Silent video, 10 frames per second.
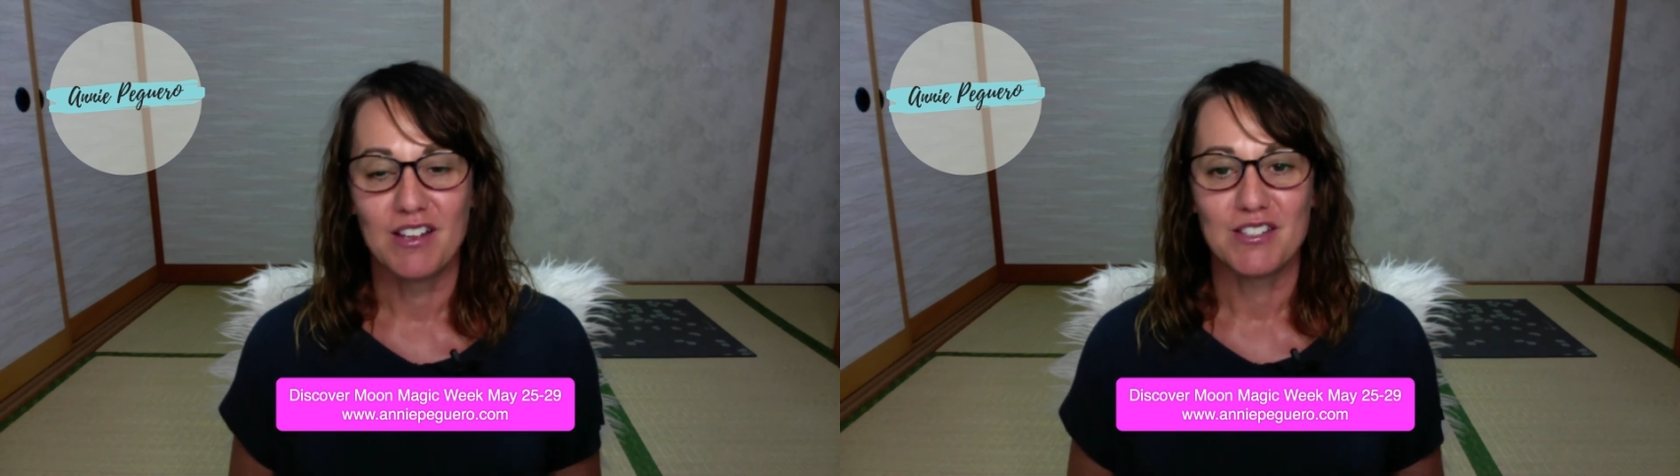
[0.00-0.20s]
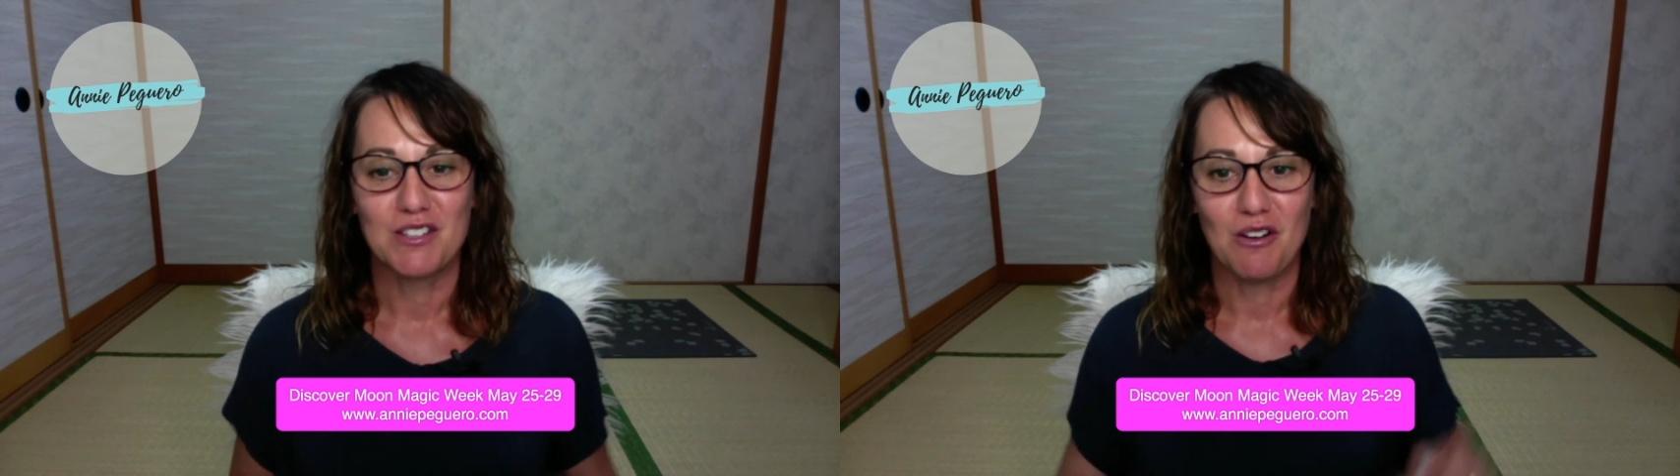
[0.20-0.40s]

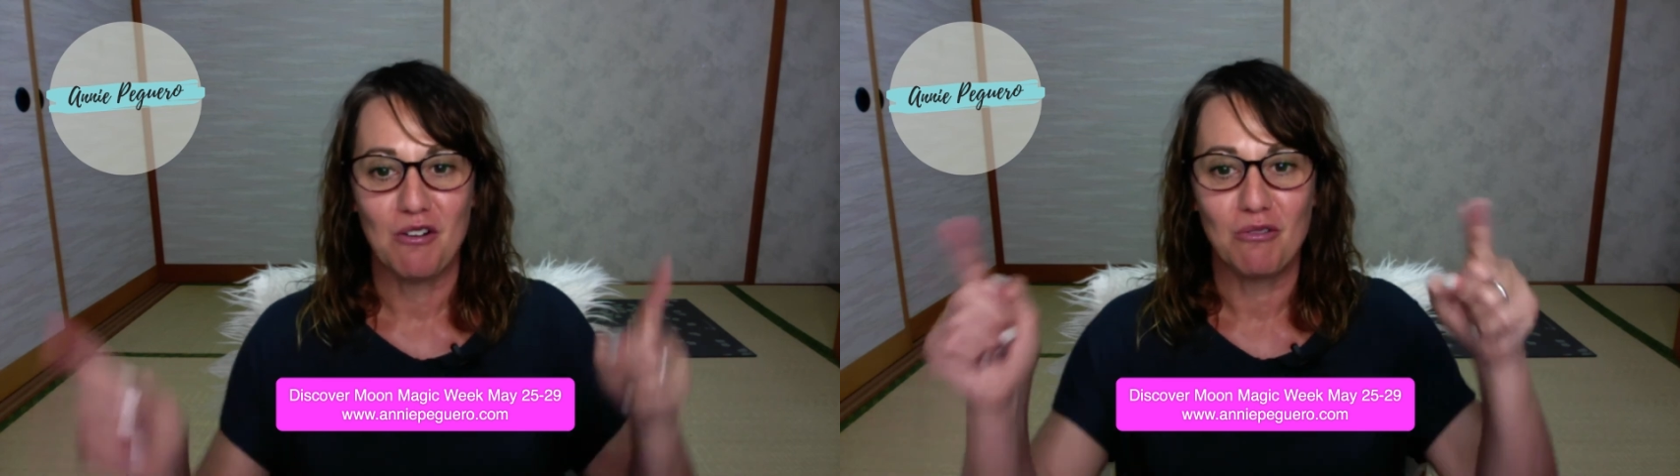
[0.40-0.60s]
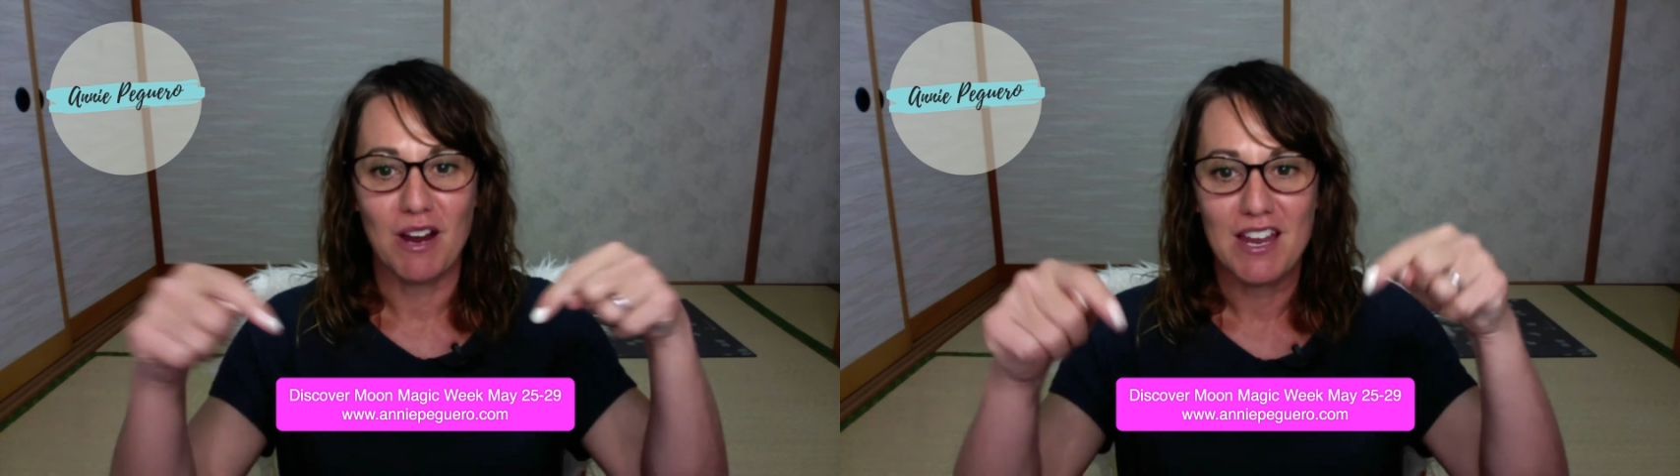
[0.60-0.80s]
So
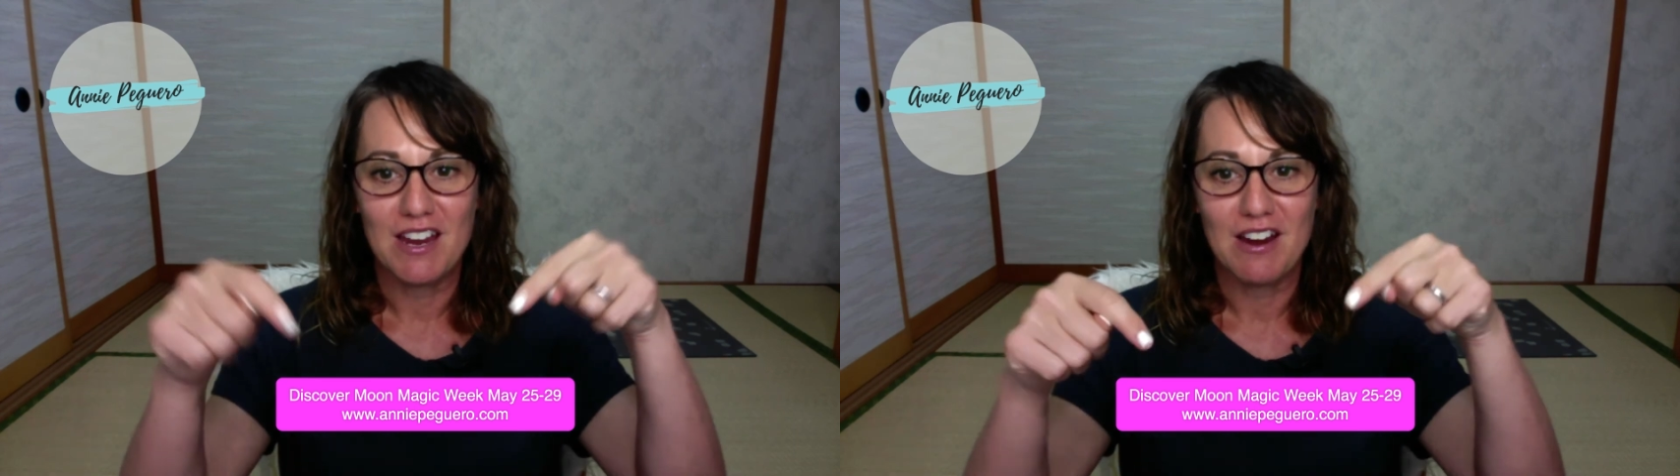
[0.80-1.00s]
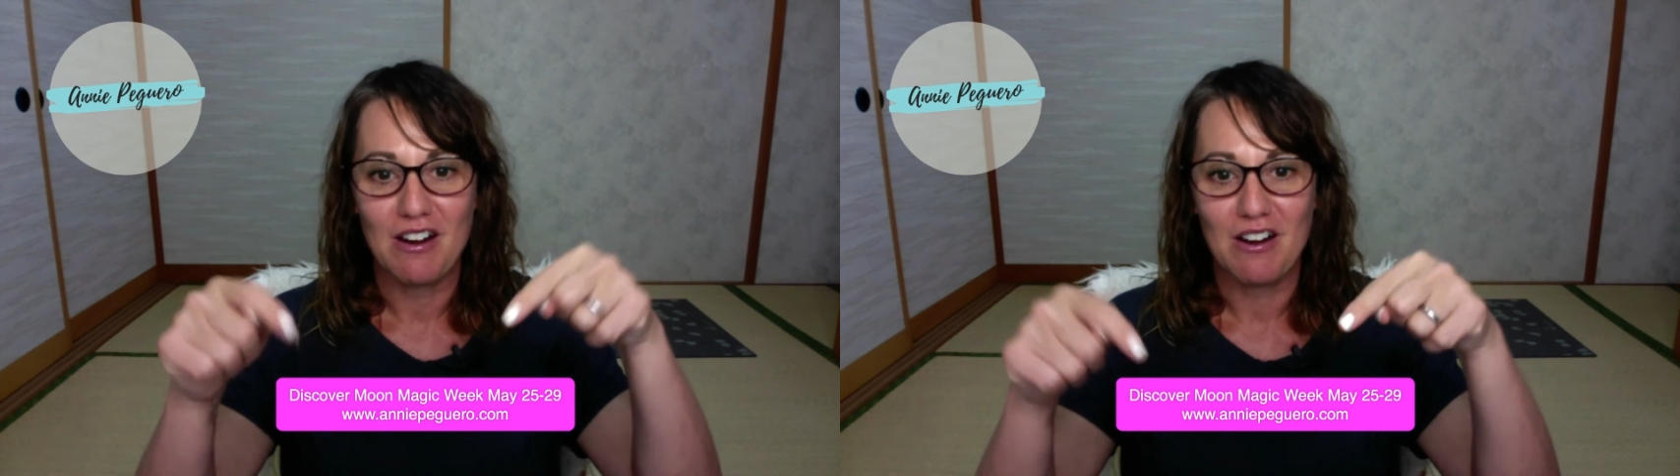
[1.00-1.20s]
right
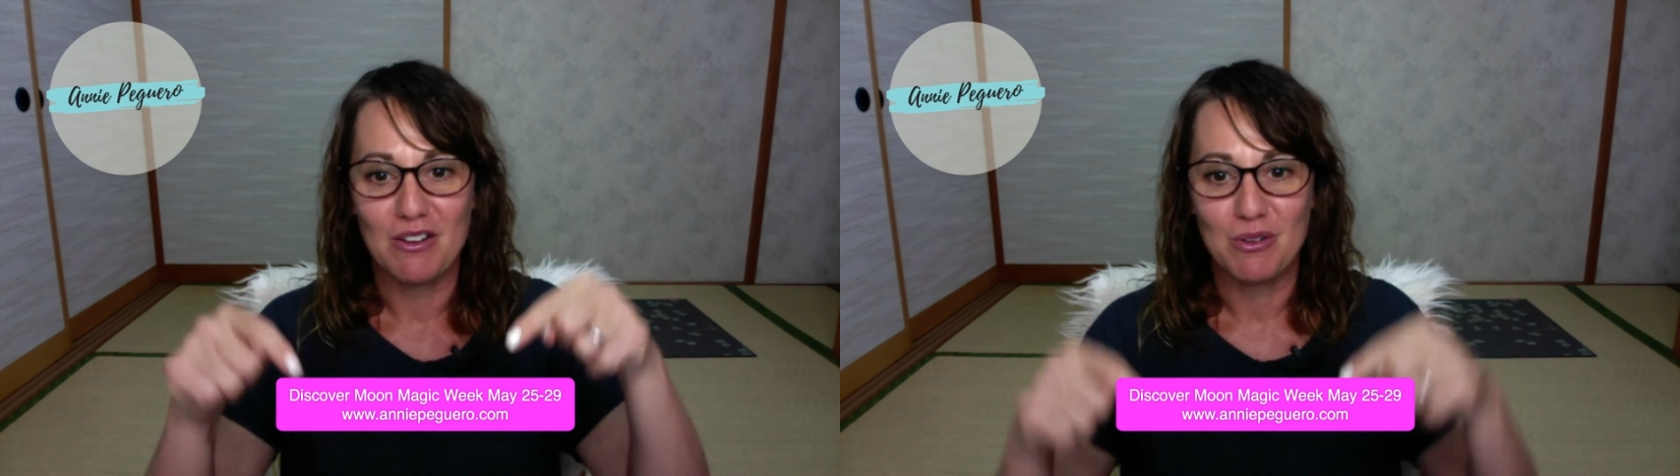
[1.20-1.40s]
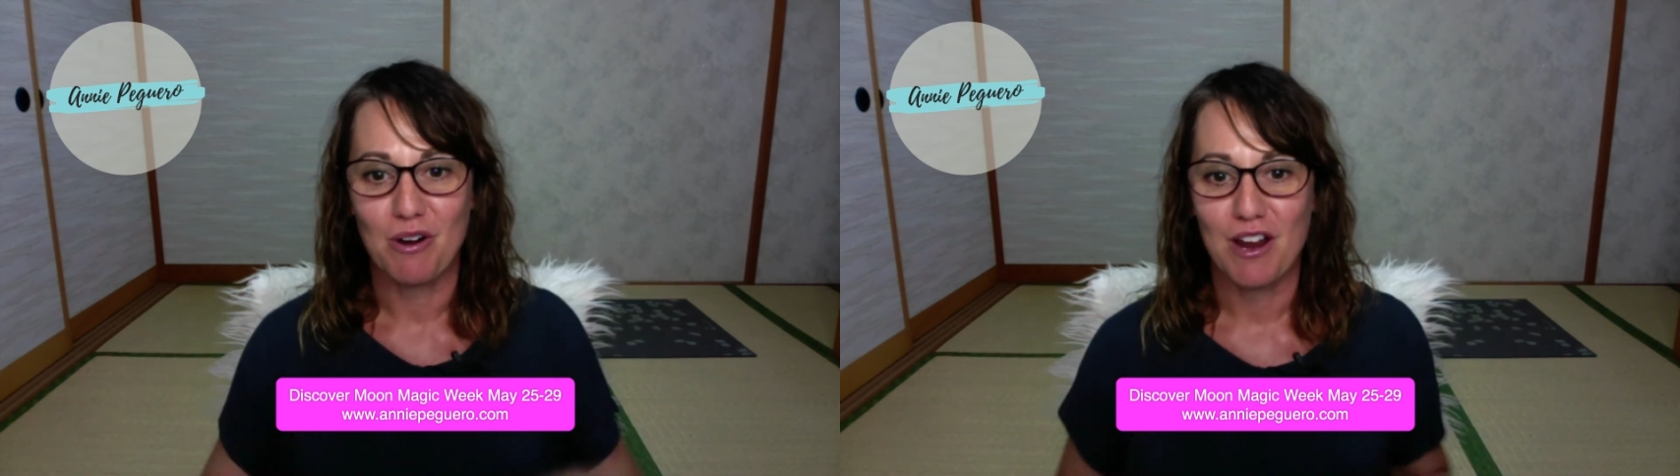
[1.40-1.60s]
here is where I